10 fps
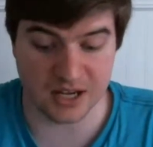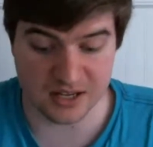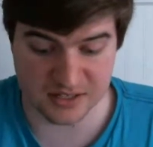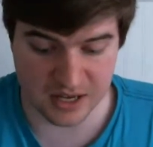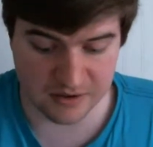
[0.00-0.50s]

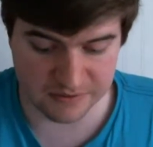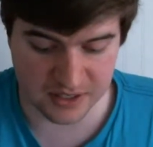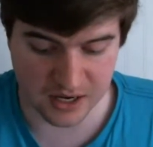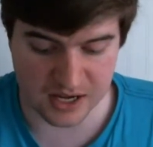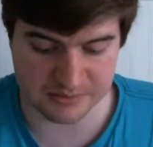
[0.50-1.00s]
because of
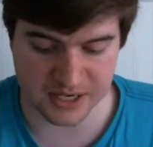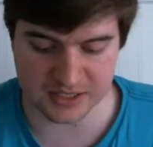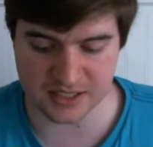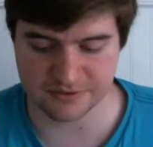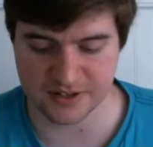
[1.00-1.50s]
the
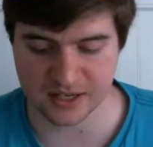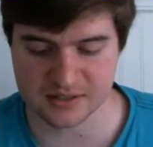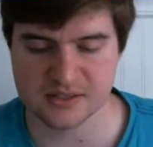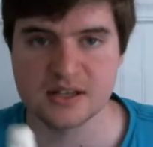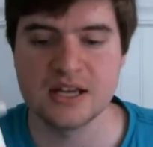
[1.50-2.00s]
cosmetic
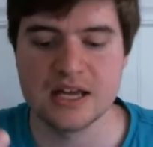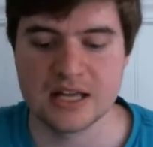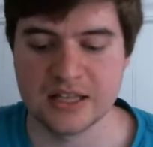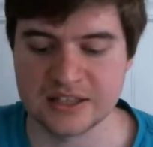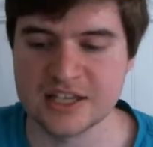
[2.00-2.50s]
defects.
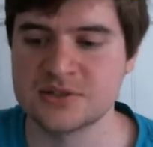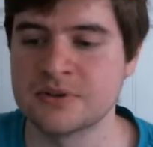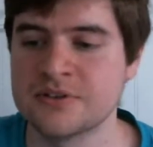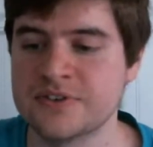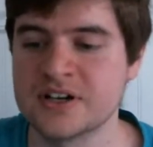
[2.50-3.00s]
Like this
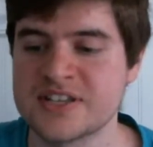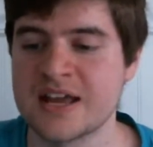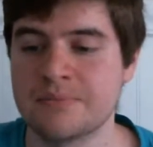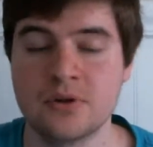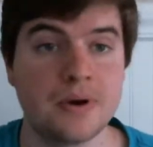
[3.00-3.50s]
one, for
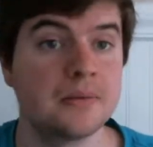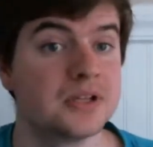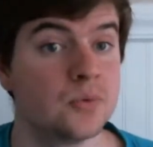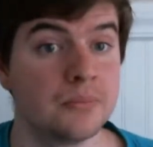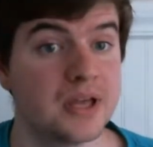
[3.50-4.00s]
example,
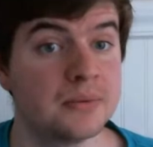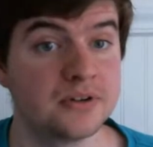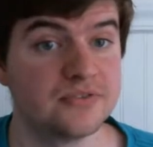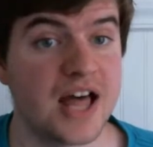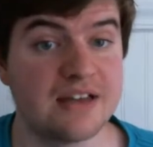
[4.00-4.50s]
probably won't be able
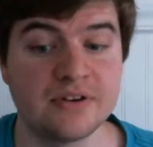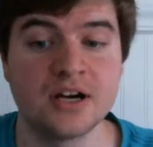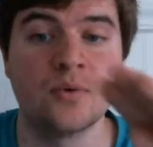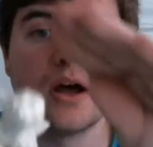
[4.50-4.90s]
to fly very